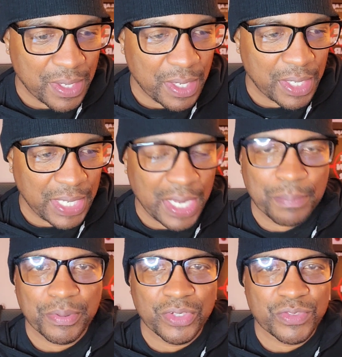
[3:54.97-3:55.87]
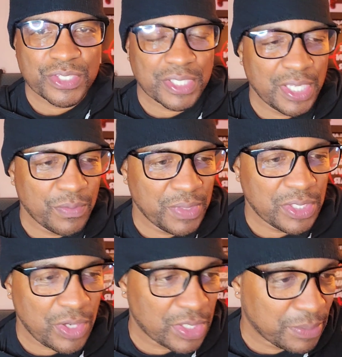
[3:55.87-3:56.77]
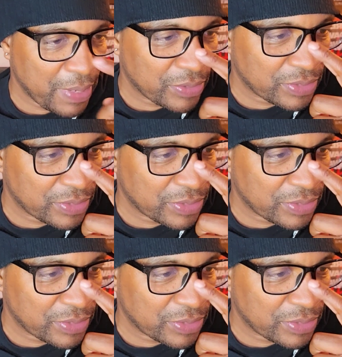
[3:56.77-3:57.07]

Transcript: It got up under his skin when he talked about